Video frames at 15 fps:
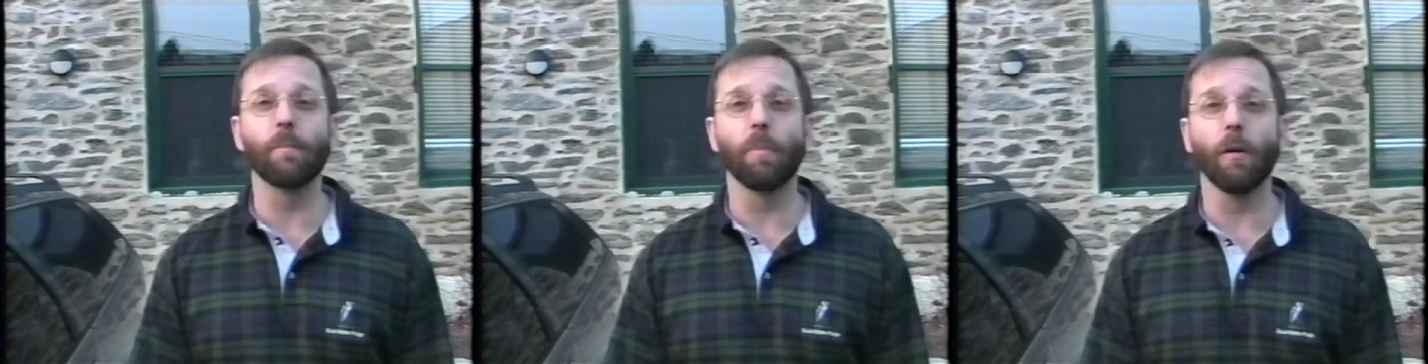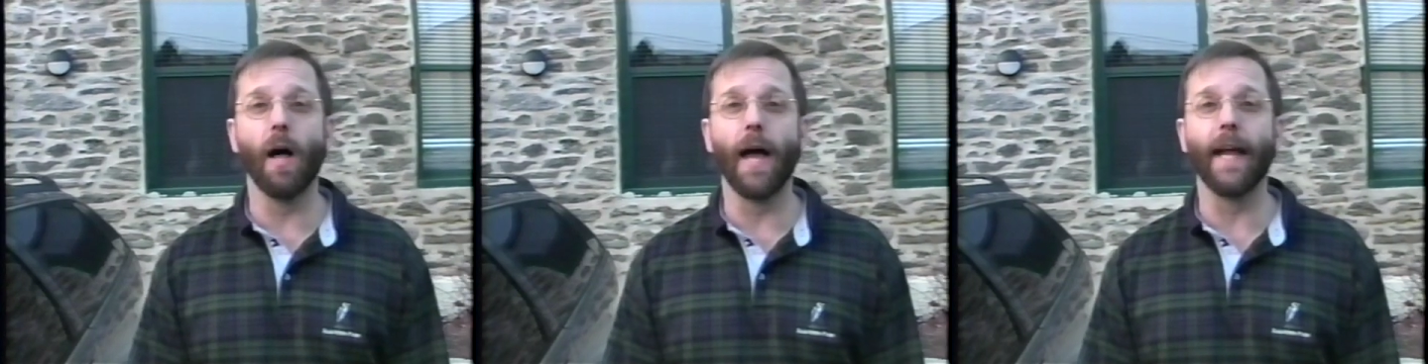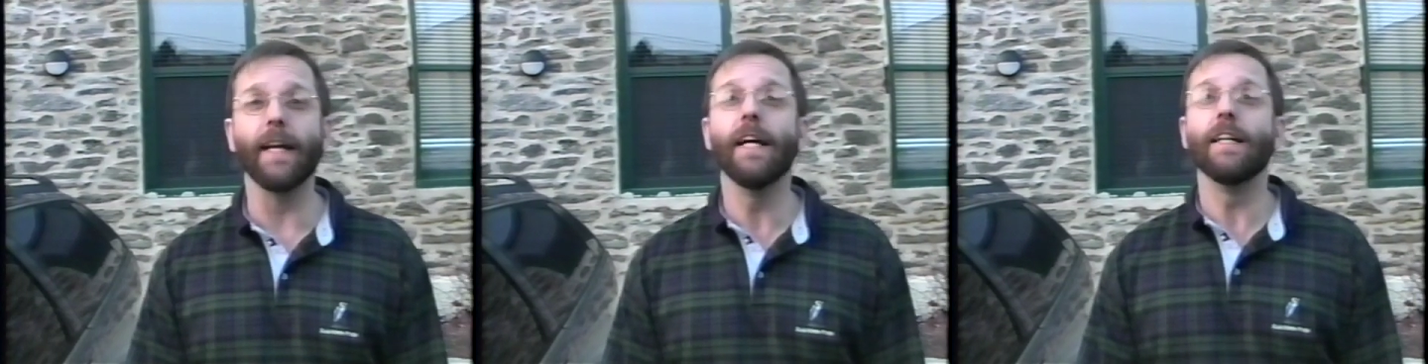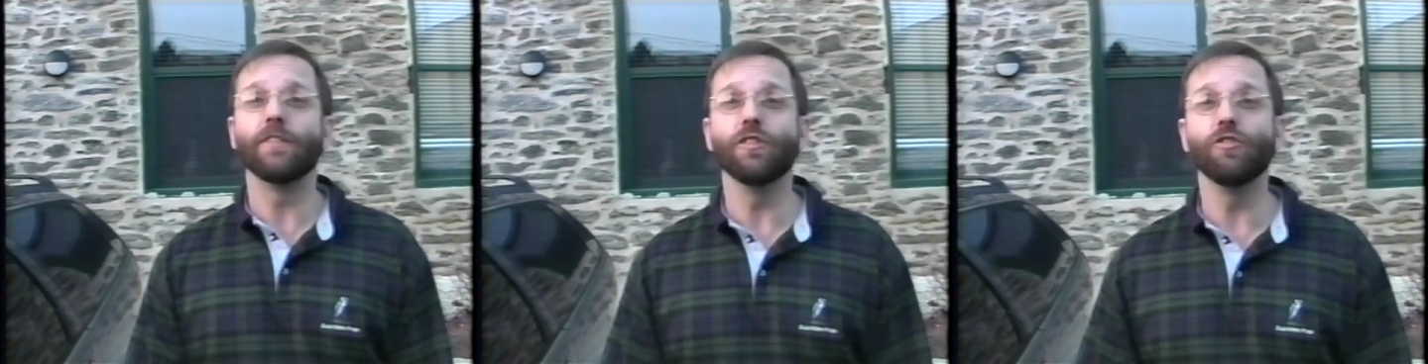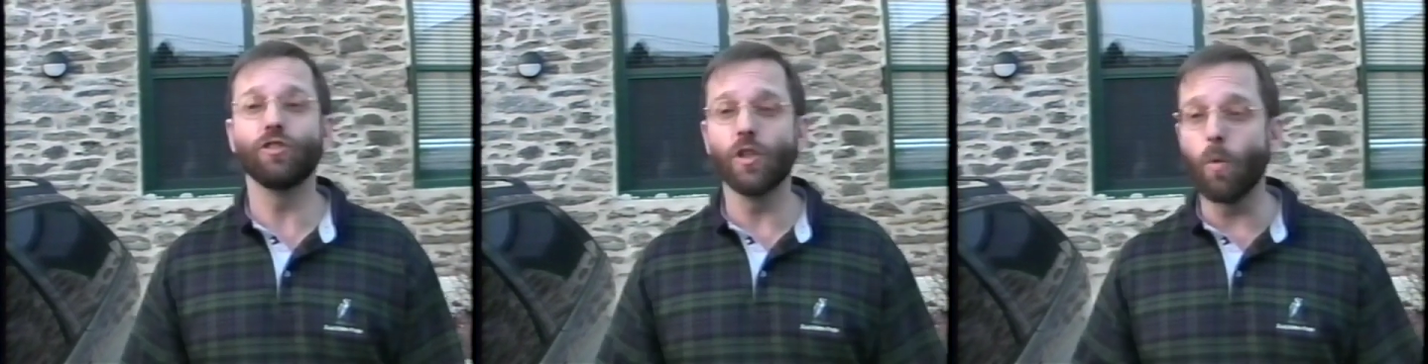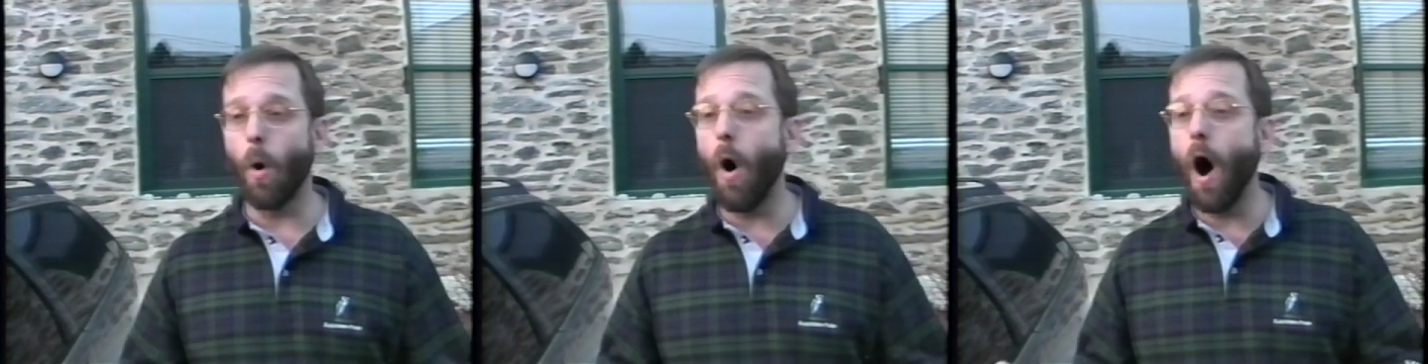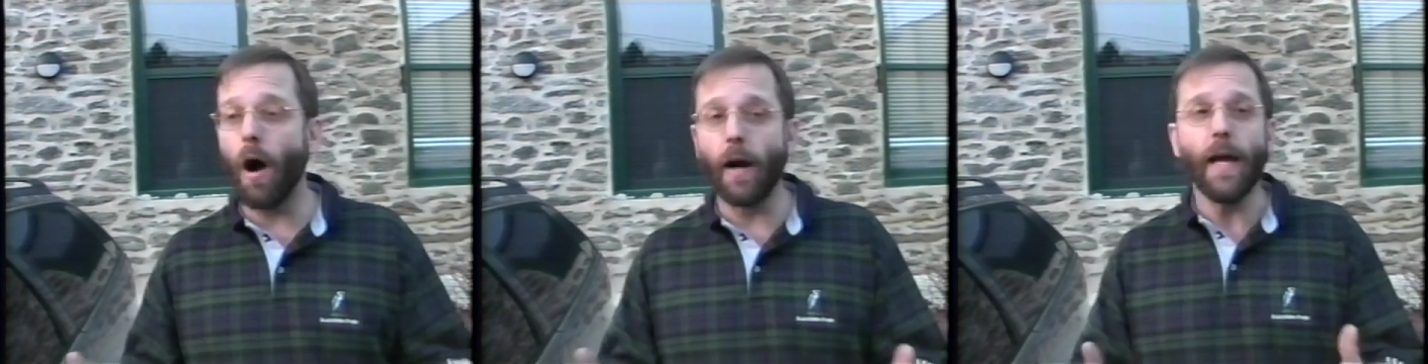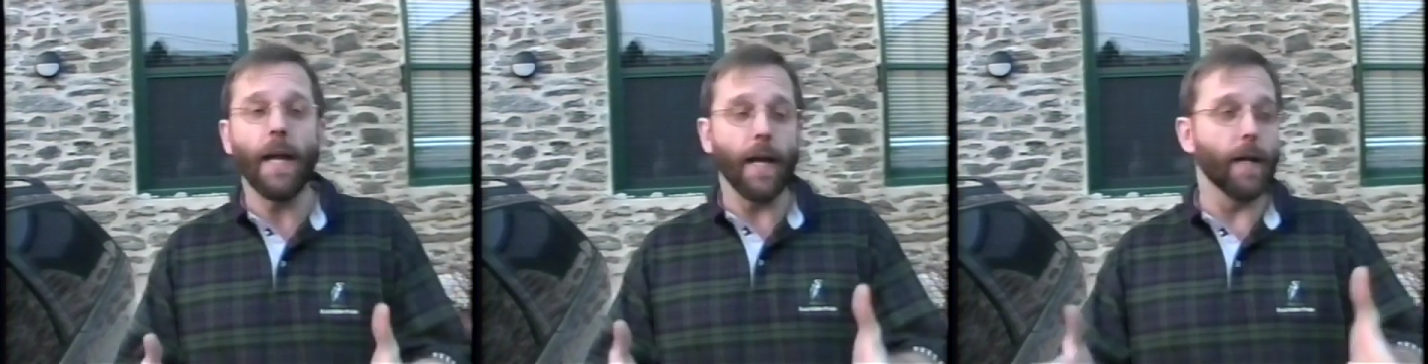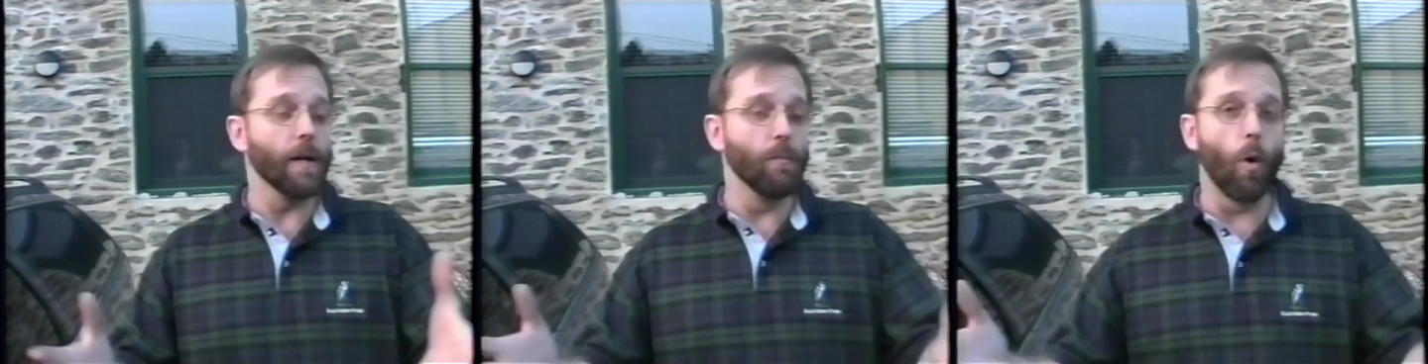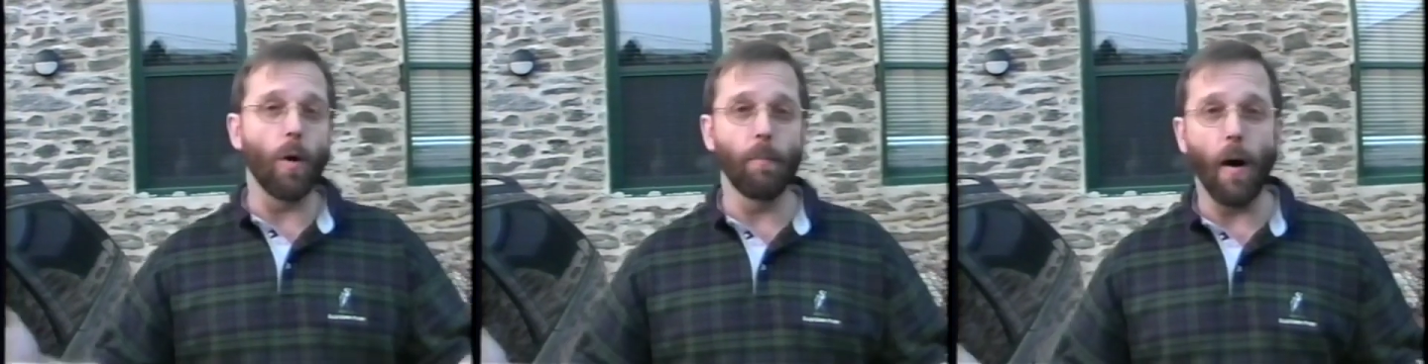play, since you are in a
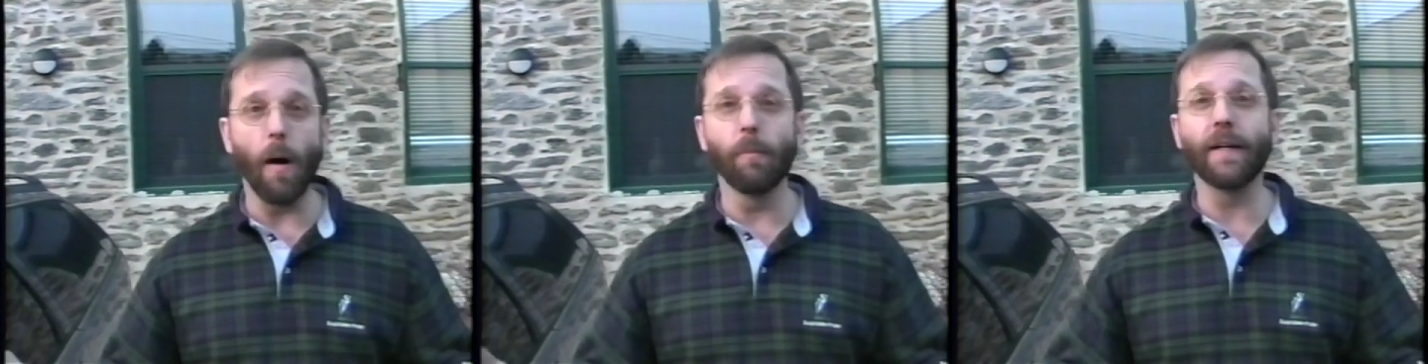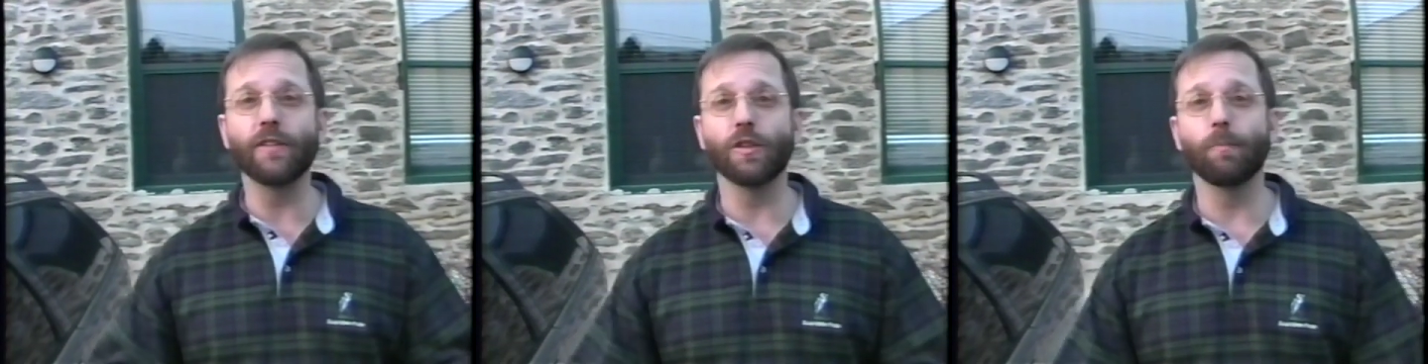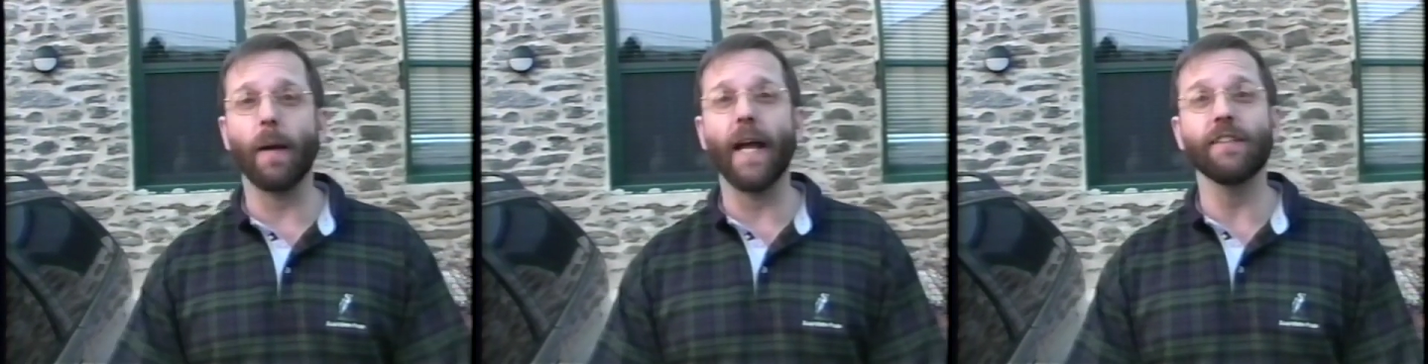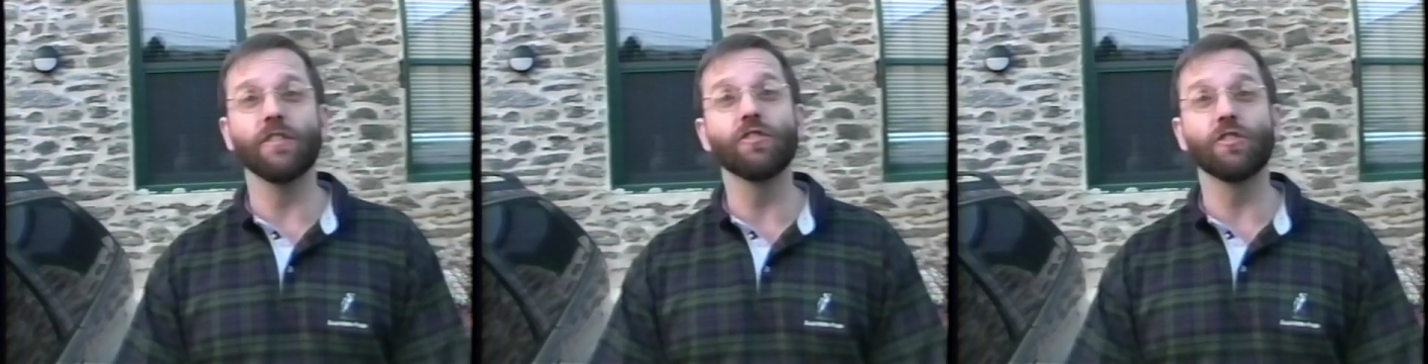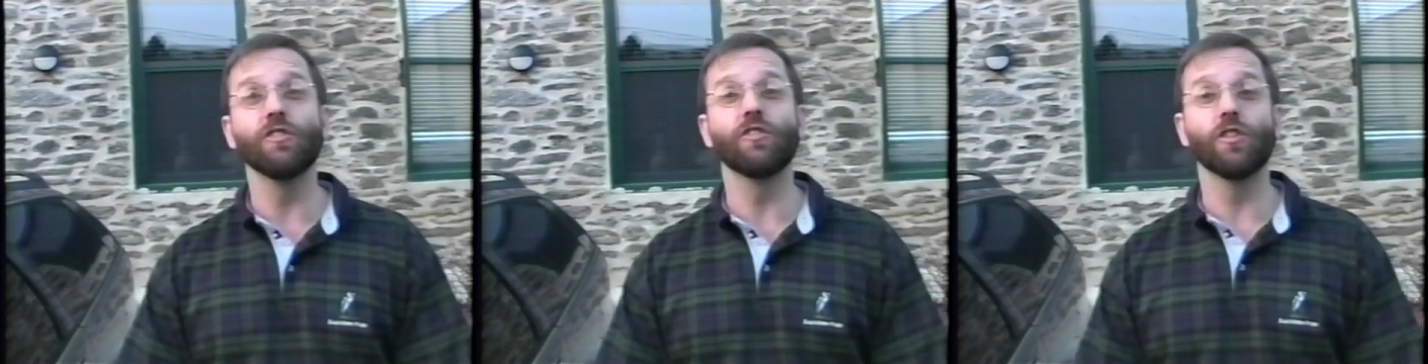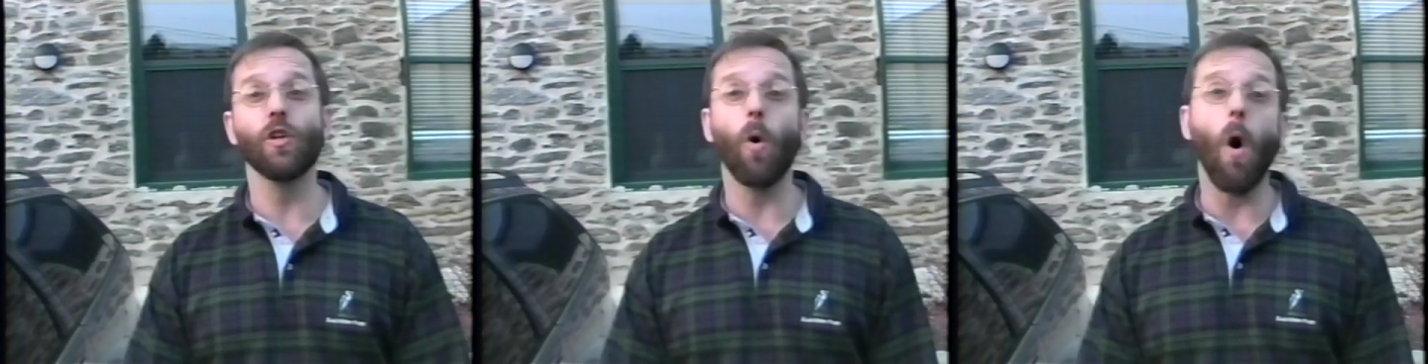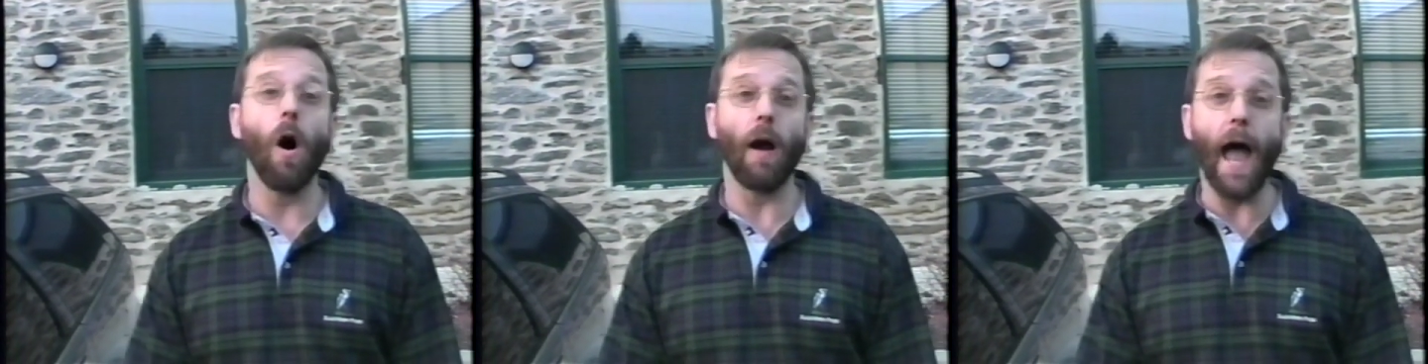more public space and since you are